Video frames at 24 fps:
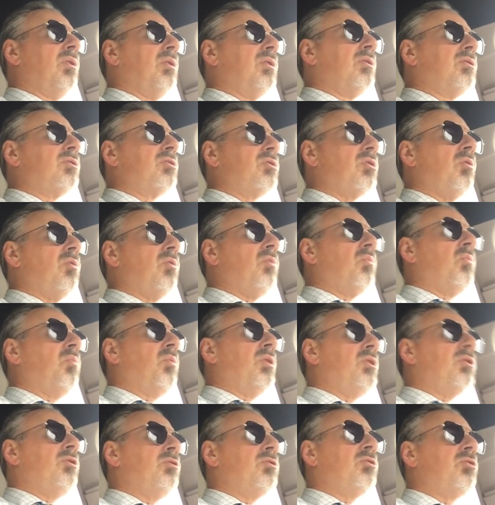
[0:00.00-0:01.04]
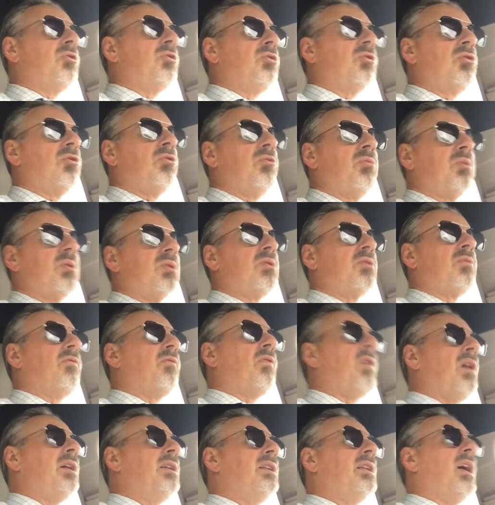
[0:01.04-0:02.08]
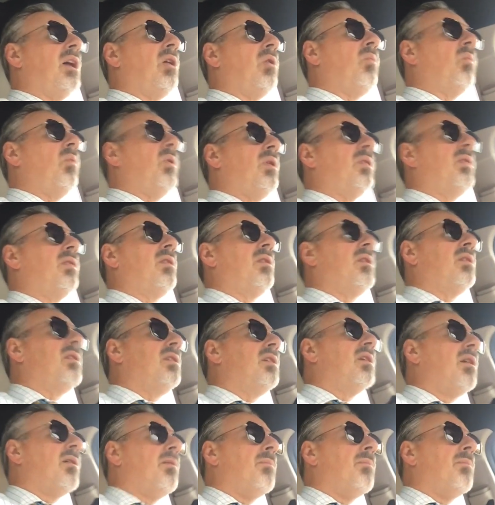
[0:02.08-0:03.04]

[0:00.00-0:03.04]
So what you should do is find out what the